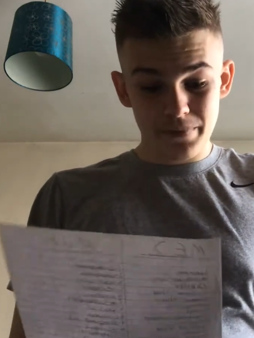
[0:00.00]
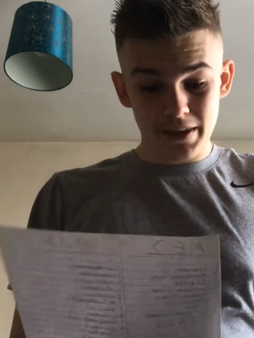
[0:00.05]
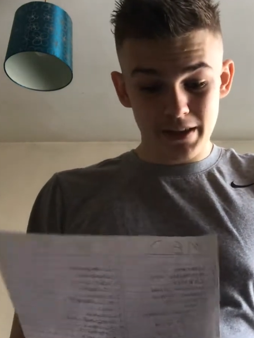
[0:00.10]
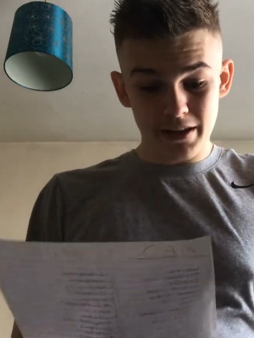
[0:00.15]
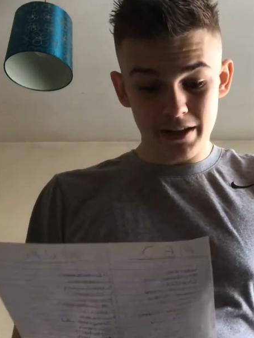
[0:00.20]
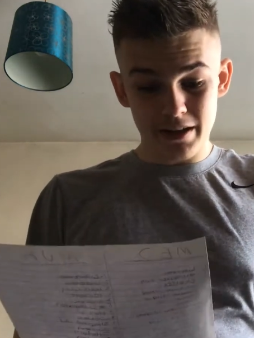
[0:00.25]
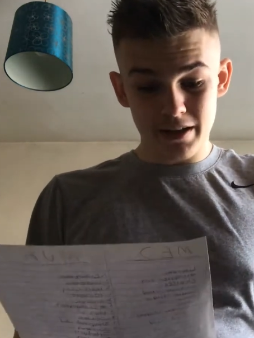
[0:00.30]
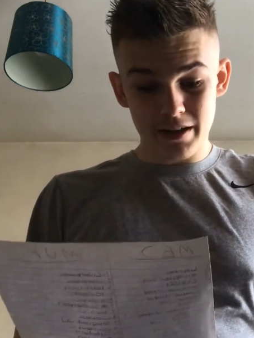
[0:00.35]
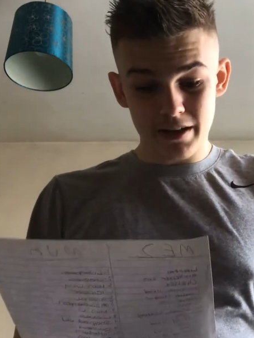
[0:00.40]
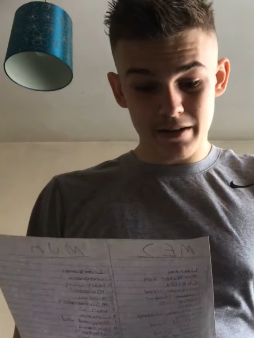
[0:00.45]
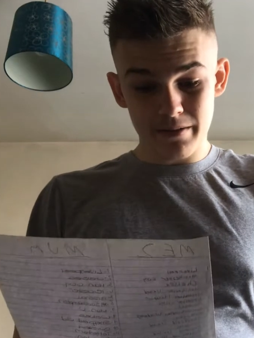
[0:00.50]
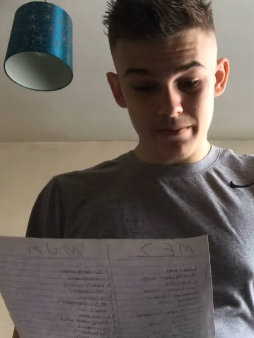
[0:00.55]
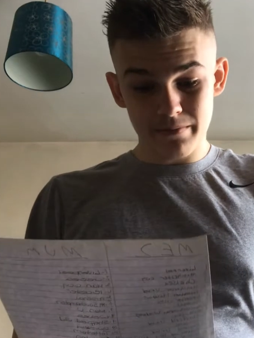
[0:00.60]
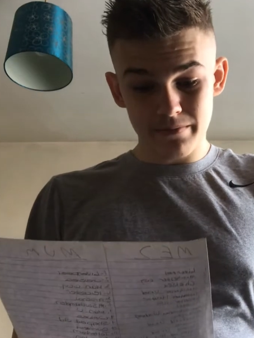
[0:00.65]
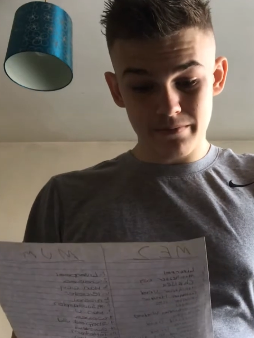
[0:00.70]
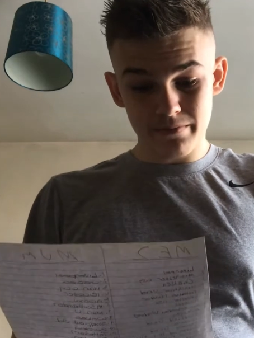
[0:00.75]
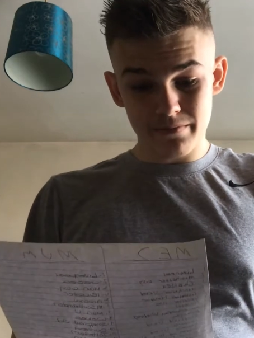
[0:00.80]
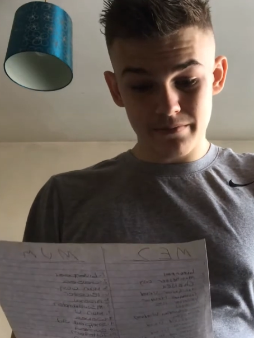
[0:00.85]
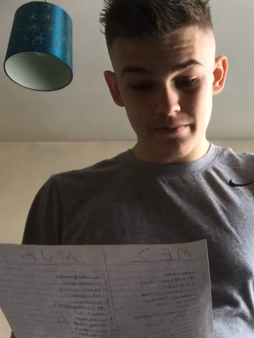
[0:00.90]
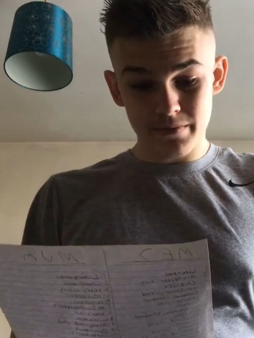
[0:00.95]

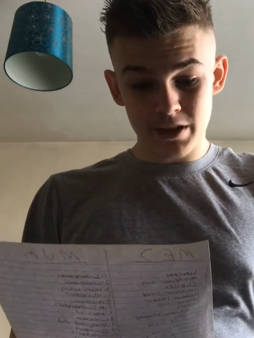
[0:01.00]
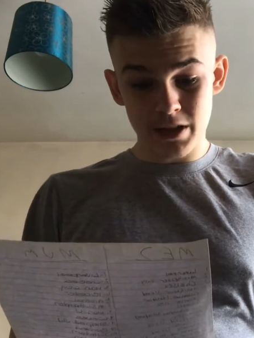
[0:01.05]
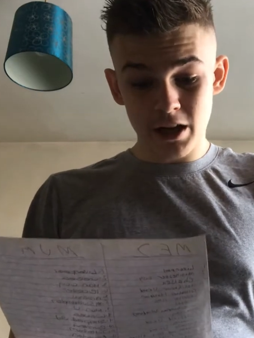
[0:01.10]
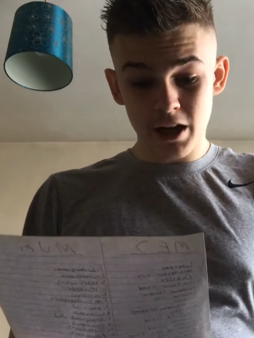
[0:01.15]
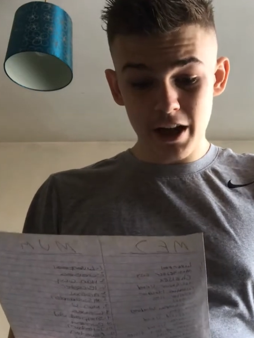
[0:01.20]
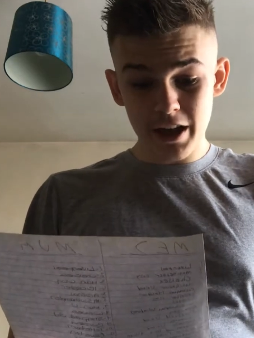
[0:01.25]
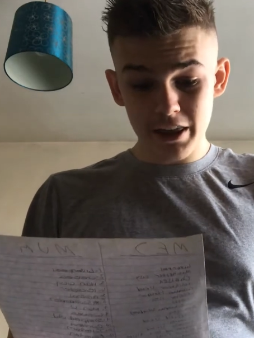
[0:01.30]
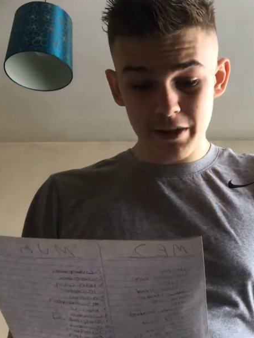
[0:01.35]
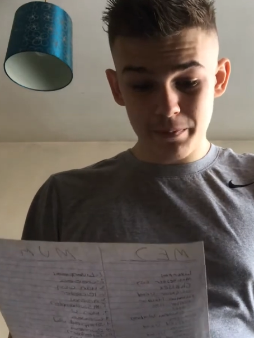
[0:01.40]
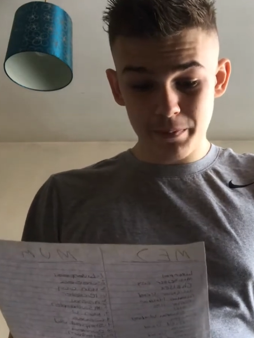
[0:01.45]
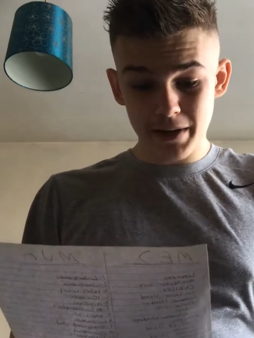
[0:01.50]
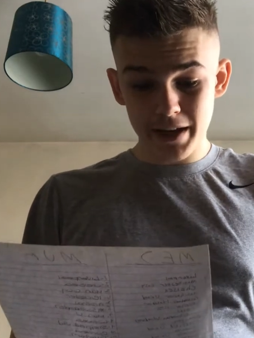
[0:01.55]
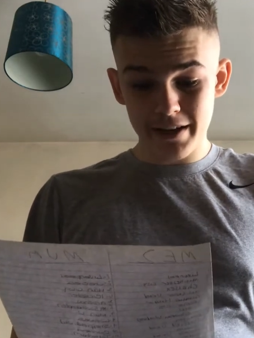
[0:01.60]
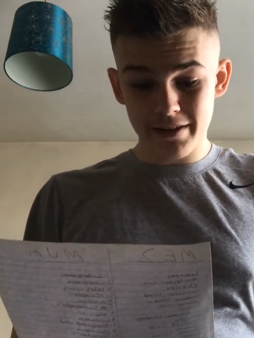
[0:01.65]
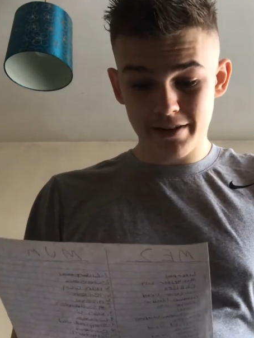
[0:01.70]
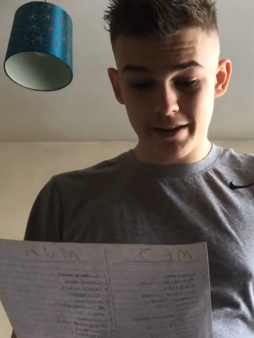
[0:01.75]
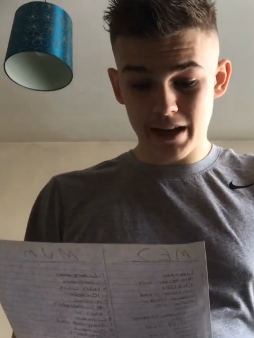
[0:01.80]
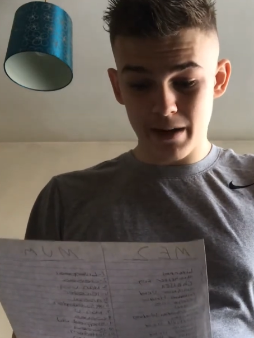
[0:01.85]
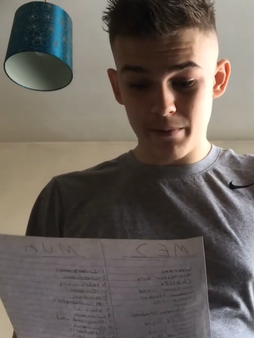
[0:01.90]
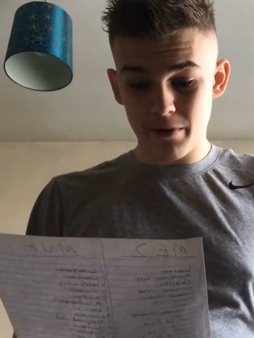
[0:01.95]
9th place
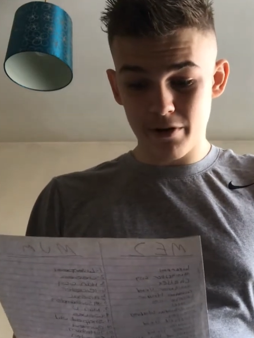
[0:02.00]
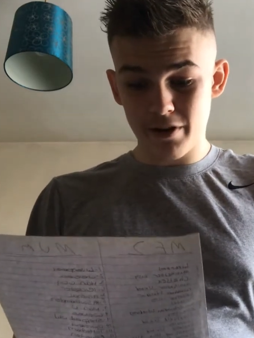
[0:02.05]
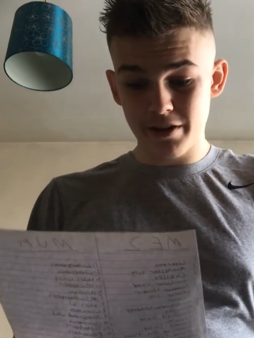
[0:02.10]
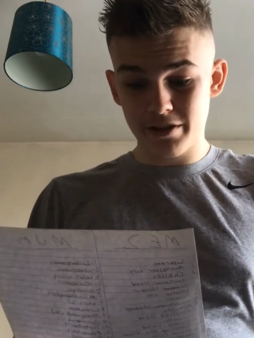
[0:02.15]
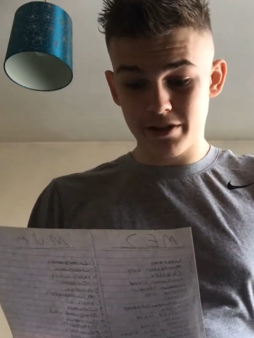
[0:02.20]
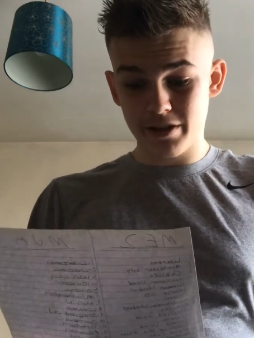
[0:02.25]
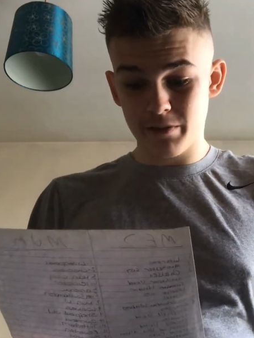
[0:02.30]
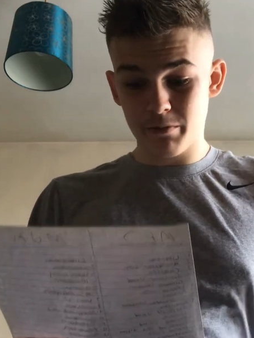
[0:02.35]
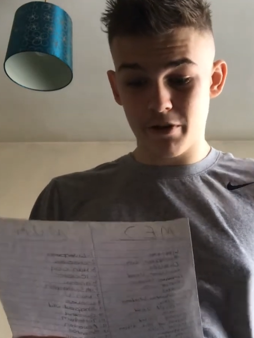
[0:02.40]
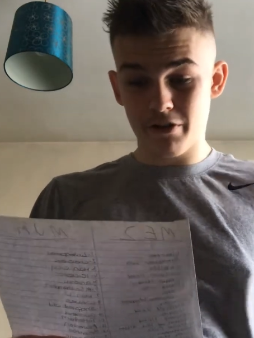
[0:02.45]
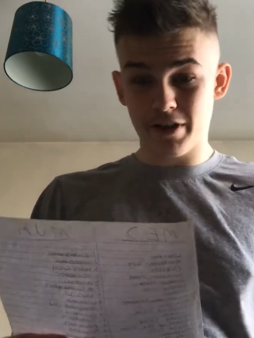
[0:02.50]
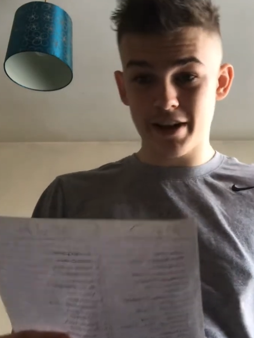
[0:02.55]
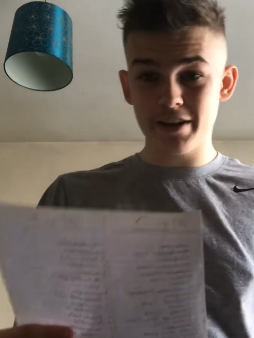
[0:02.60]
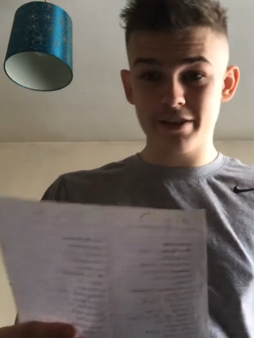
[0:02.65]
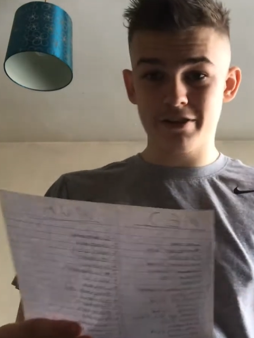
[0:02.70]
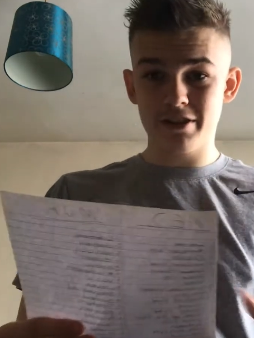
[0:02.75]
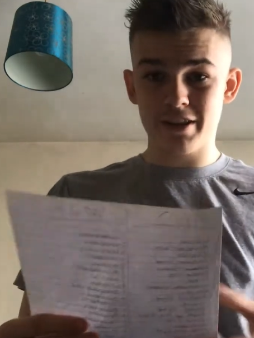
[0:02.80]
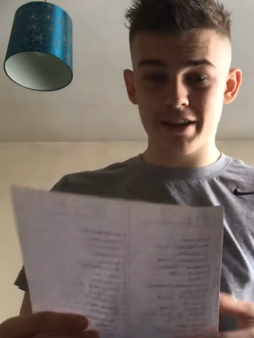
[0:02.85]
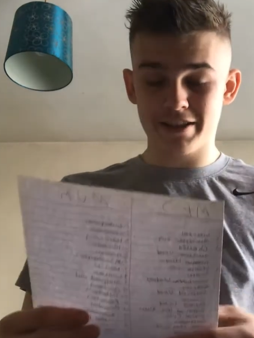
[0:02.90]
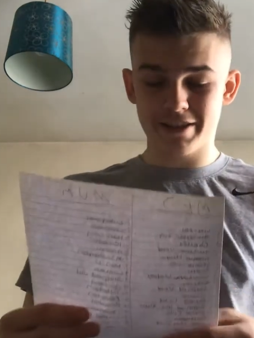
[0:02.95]
then, we're
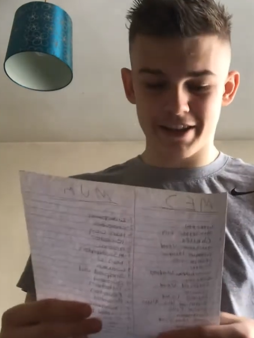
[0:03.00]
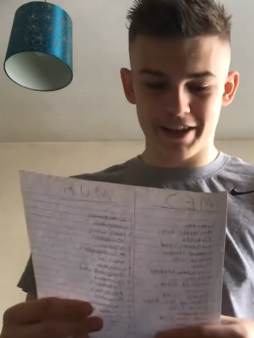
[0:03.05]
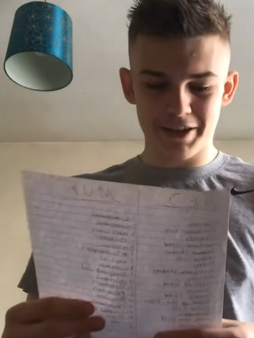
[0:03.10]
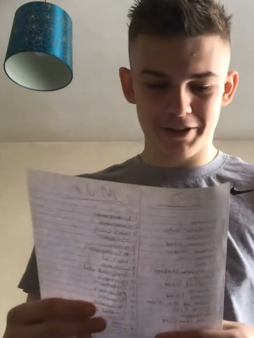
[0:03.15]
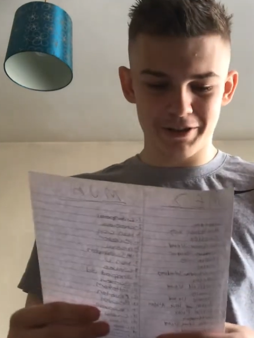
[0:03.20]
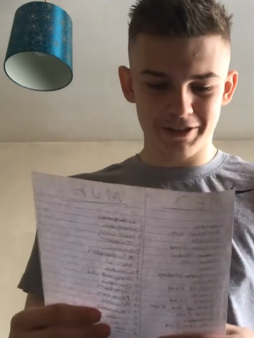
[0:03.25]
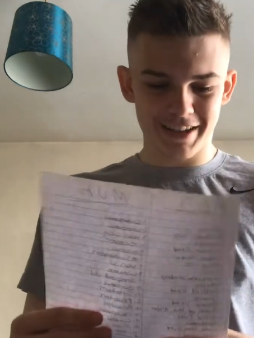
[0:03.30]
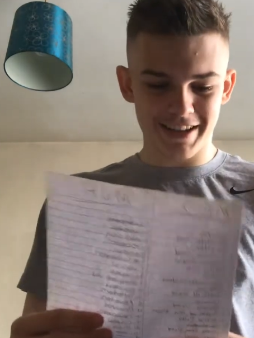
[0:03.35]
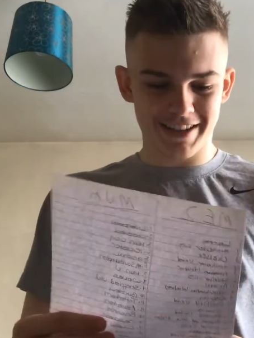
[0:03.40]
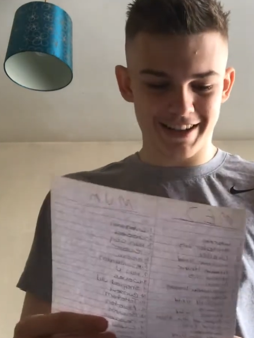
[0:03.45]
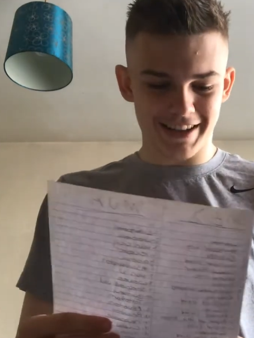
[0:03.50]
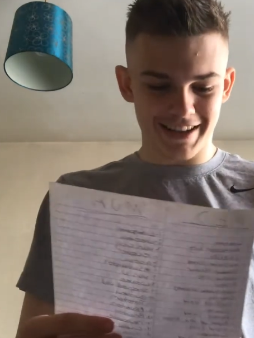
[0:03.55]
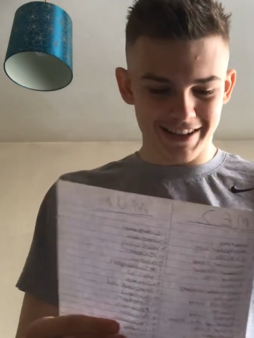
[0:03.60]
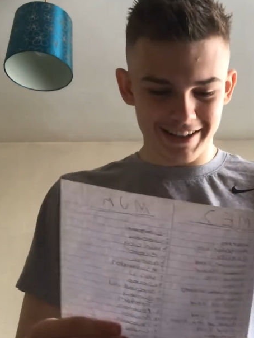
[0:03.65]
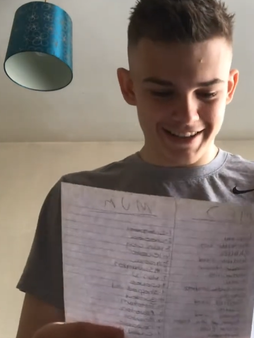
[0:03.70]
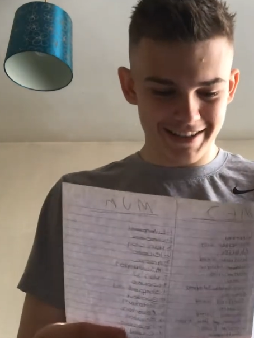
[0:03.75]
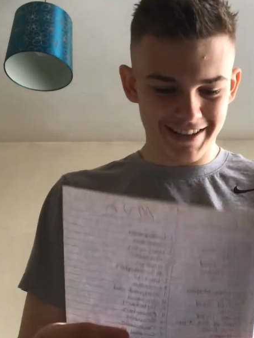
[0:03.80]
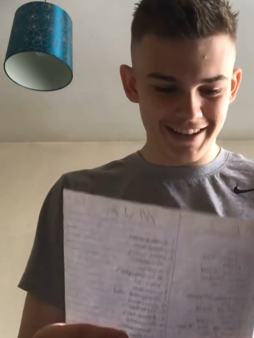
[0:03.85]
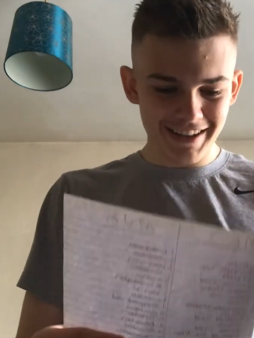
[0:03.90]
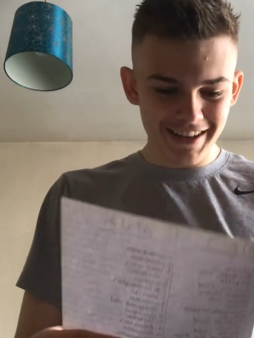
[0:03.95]
into the single
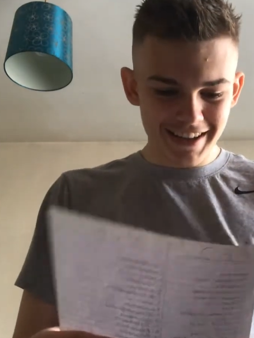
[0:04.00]
digits.